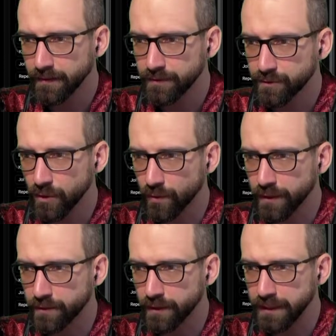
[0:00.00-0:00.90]
So we're
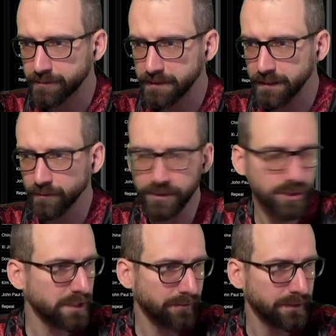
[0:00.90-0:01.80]
gonna do the next best thing, which
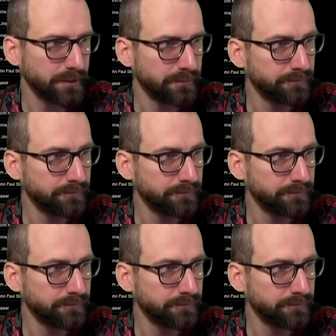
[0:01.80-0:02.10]
is 70.